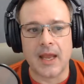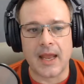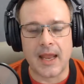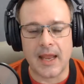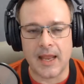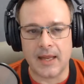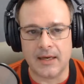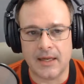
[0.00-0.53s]

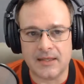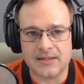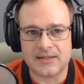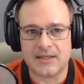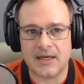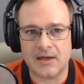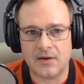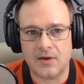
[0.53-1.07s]
And
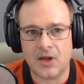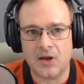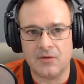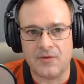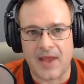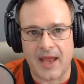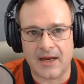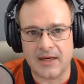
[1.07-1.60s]
instead
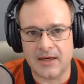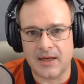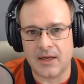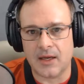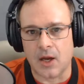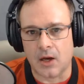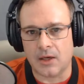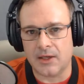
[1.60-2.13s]
of
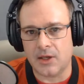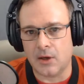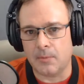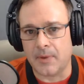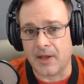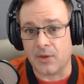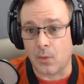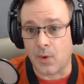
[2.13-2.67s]
editing audio
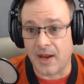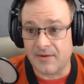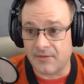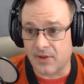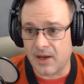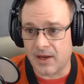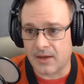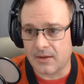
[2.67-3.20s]
by the
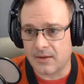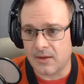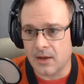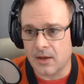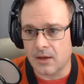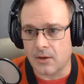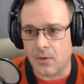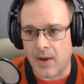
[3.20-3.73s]
wavelength,
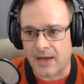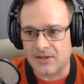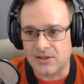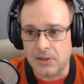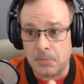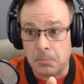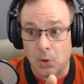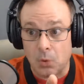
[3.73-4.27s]
you
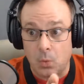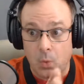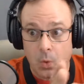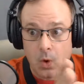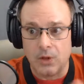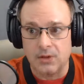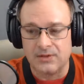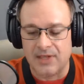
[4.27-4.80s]
actually put
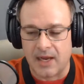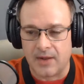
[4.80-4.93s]
words